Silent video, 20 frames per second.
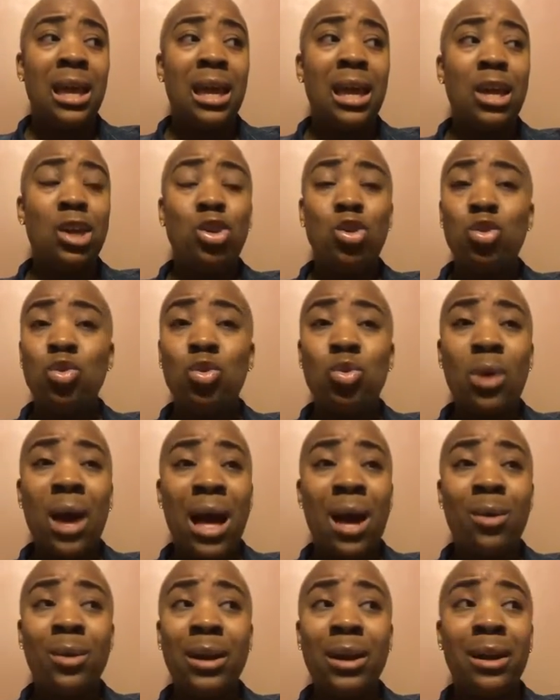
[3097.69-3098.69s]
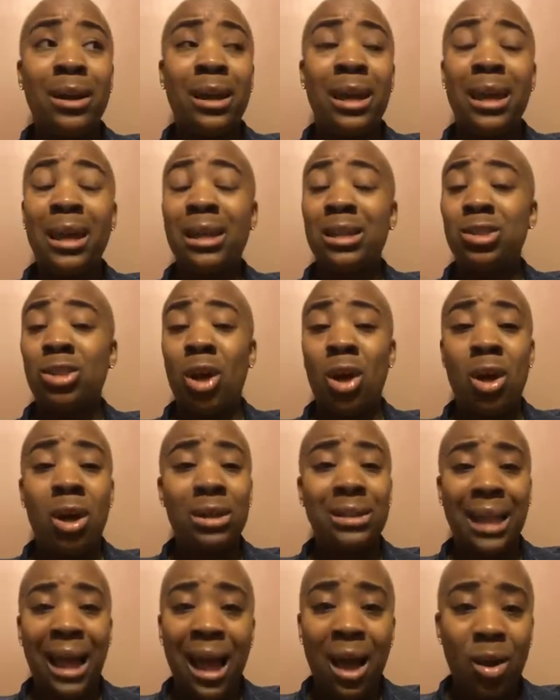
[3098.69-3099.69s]
and you out here getting
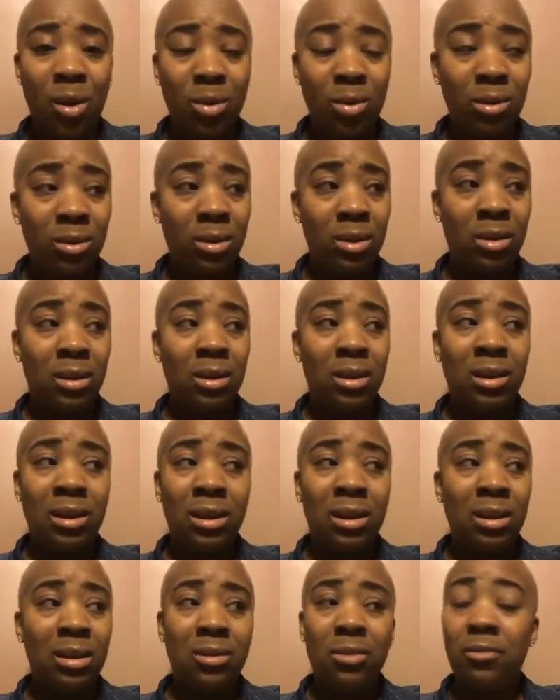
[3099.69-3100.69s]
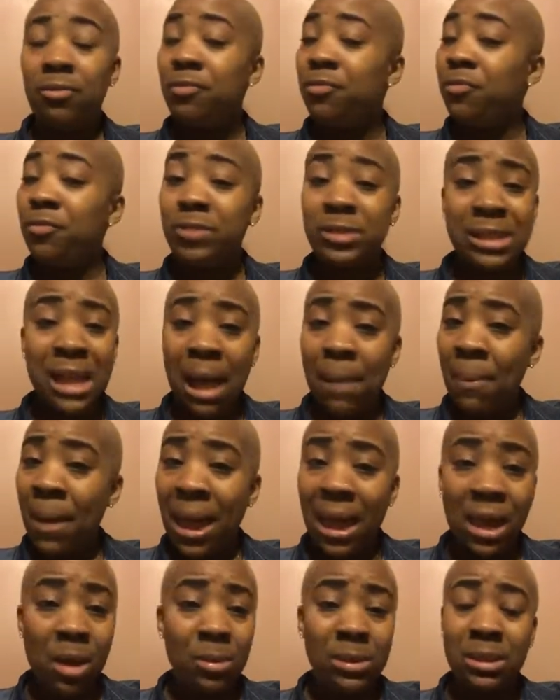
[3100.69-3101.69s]
dogged out, stop
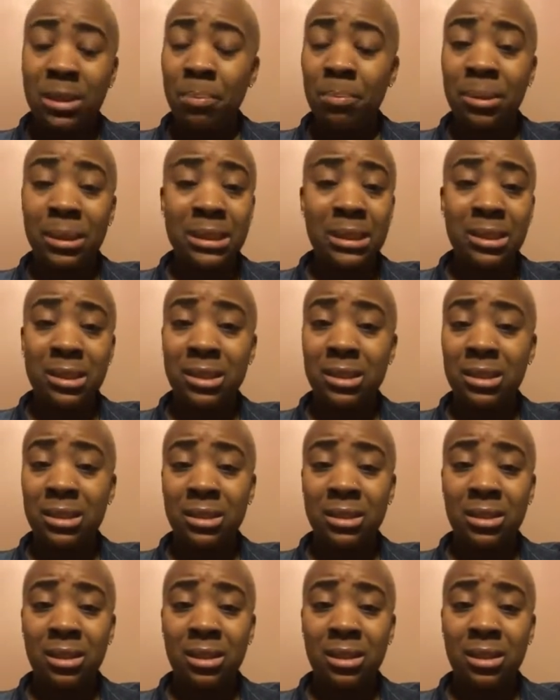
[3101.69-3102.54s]
hanging with them bitches.